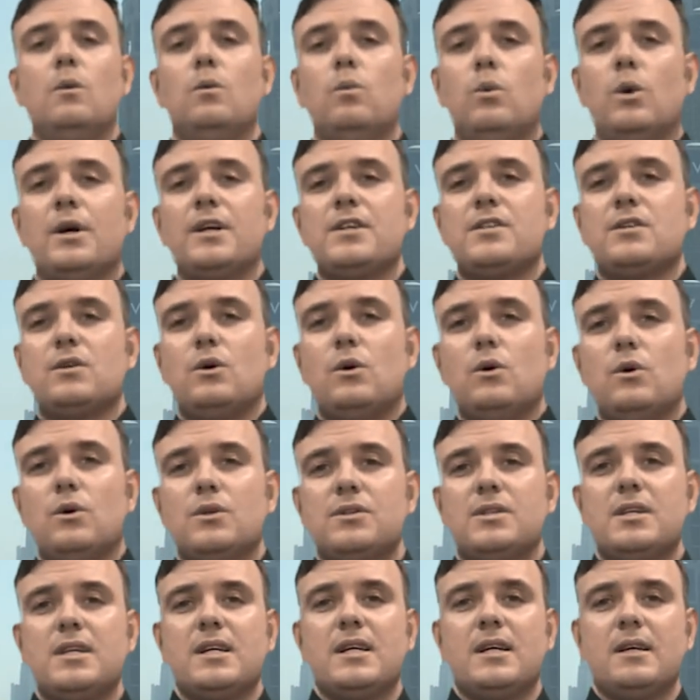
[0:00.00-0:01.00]
what is
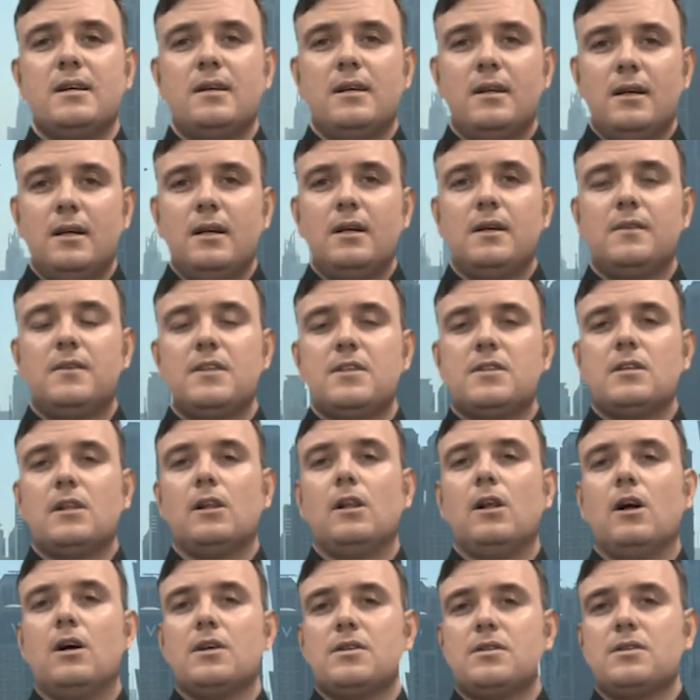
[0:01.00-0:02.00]
causing this
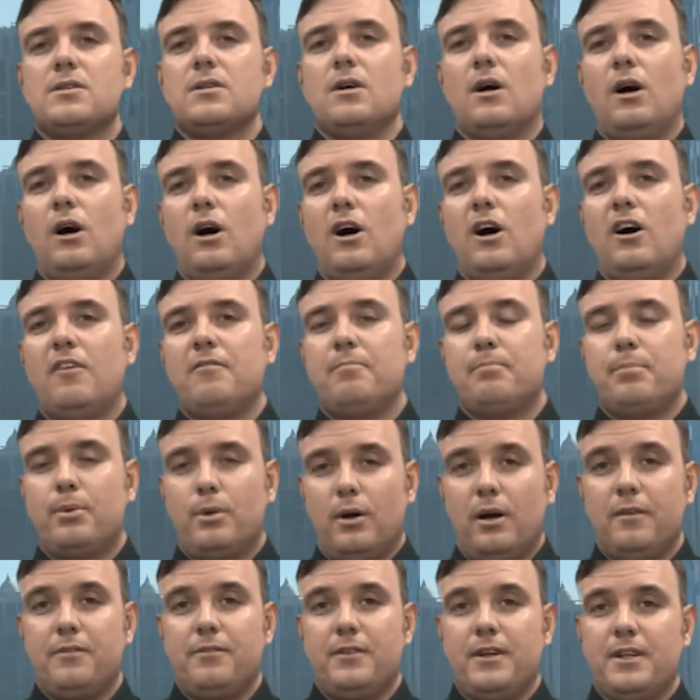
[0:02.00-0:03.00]
loss of
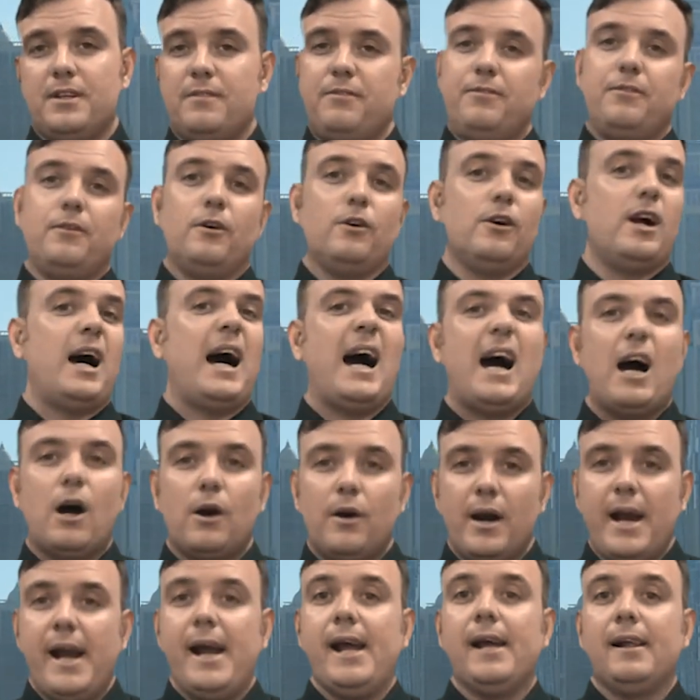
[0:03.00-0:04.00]
profit for
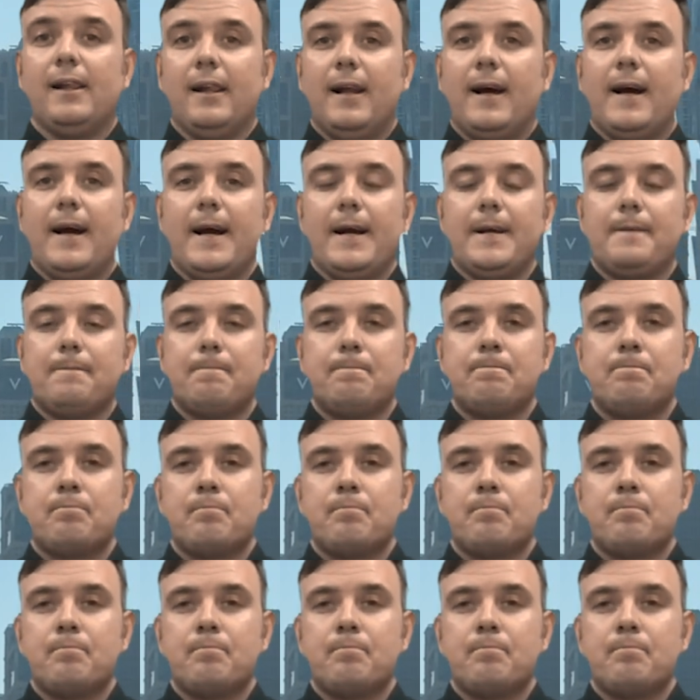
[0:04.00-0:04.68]
our airline.